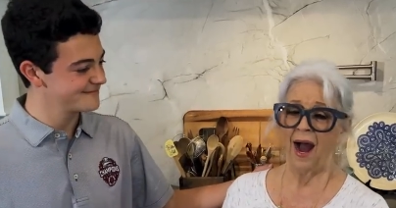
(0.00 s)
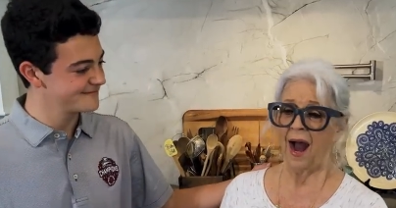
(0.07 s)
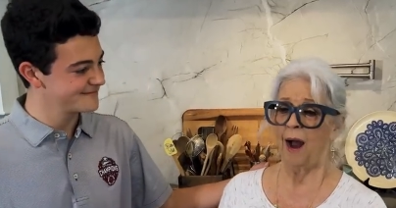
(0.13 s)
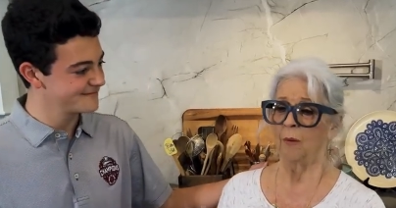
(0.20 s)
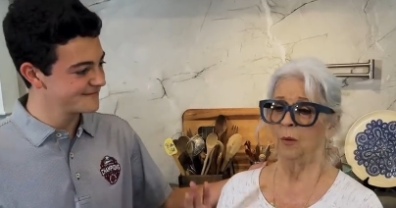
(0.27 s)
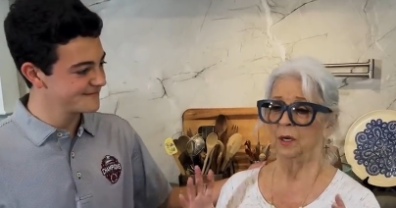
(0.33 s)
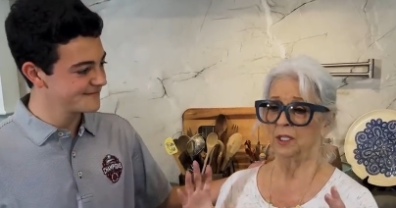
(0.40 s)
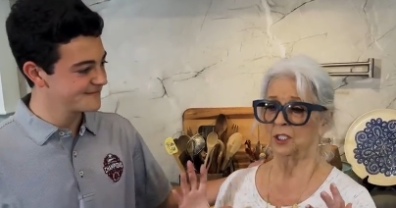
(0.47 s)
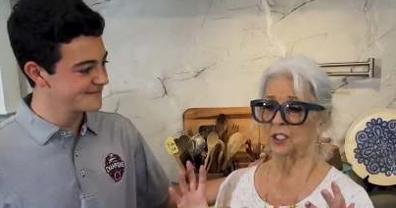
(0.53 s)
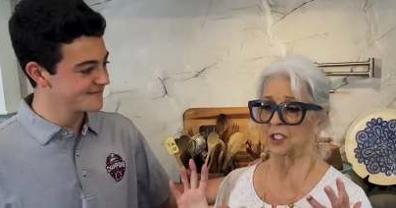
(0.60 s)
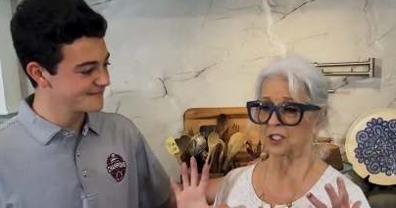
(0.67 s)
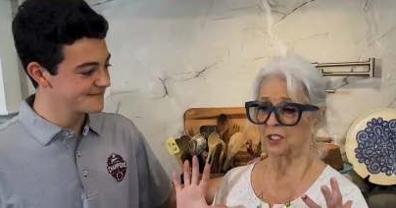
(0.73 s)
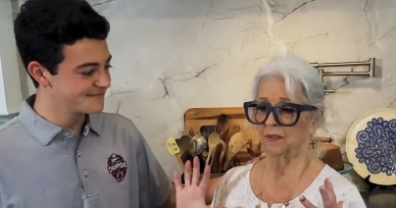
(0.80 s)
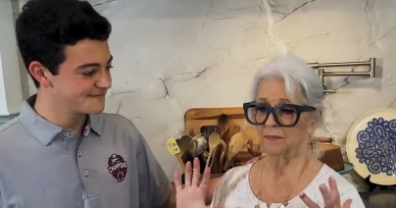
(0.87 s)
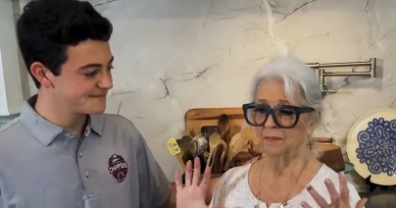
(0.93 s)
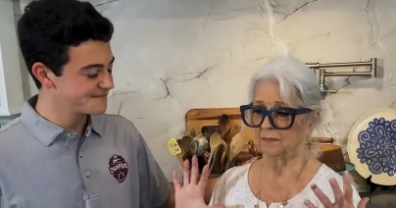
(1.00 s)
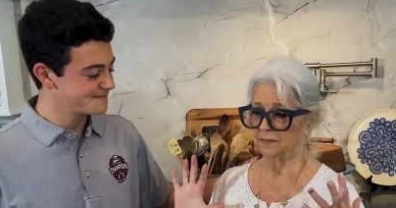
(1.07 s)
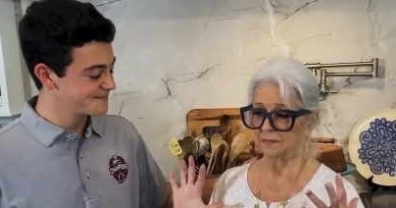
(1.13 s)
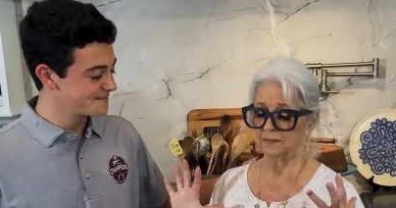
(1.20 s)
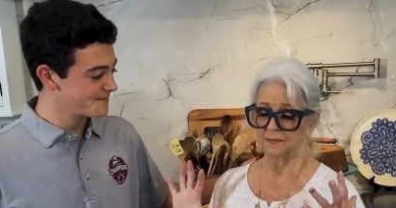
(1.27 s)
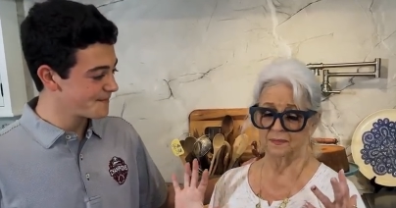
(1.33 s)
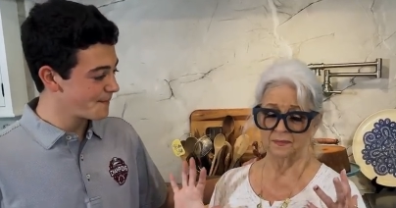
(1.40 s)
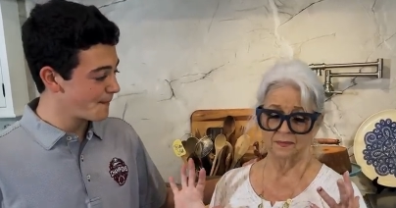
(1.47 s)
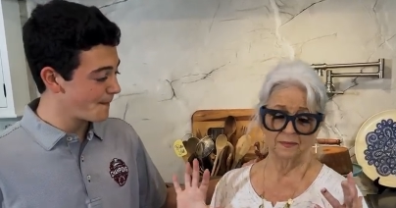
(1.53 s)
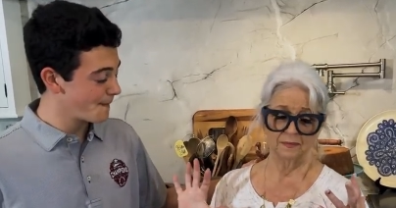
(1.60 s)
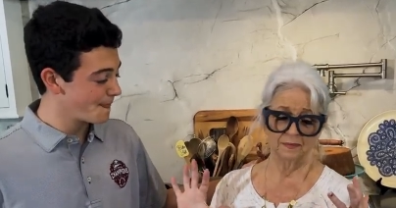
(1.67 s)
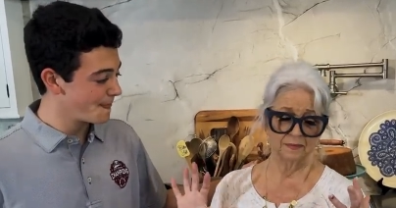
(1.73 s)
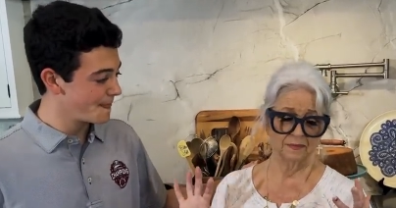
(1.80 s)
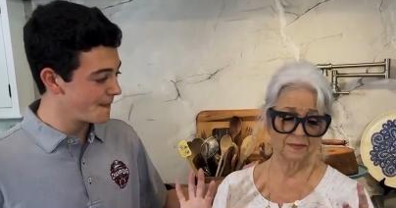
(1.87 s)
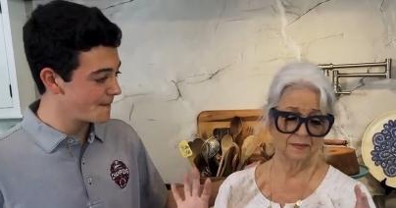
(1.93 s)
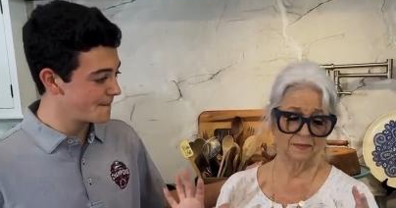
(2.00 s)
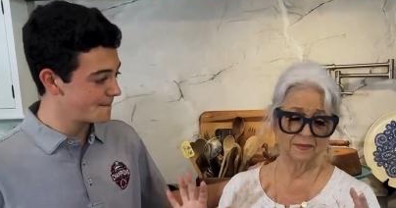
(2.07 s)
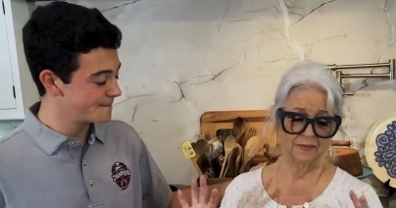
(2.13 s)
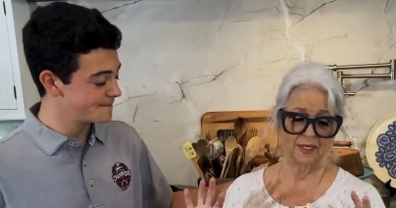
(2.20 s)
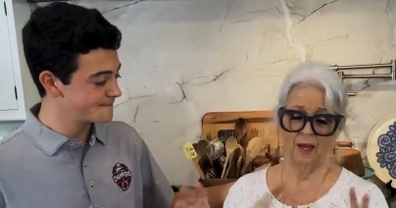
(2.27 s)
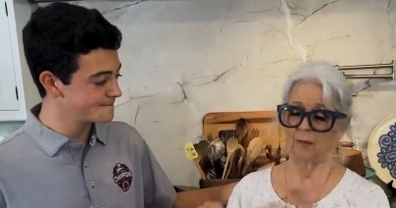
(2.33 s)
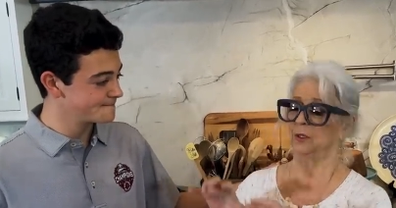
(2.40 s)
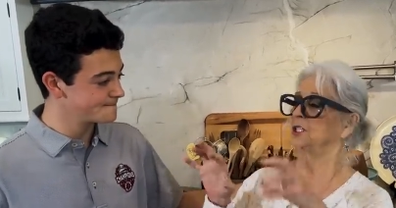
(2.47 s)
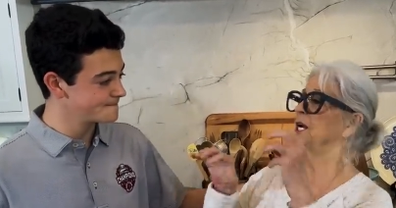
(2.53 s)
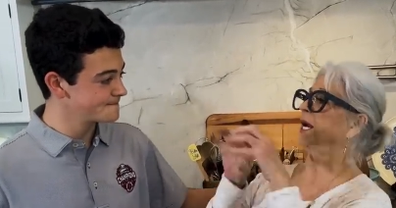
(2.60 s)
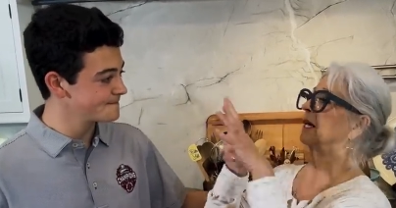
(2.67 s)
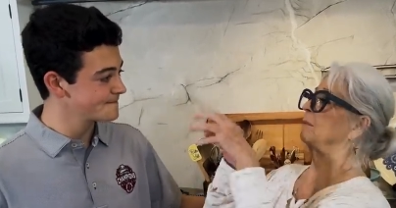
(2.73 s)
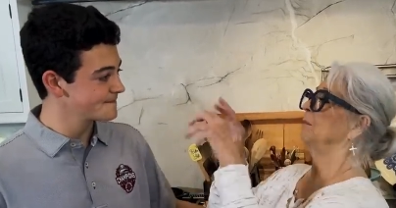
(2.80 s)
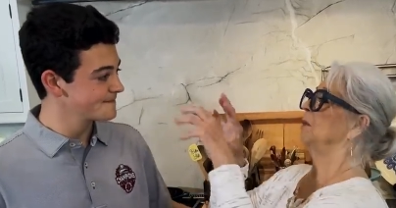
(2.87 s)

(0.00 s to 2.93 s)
Speaker 1: I wish I wish I could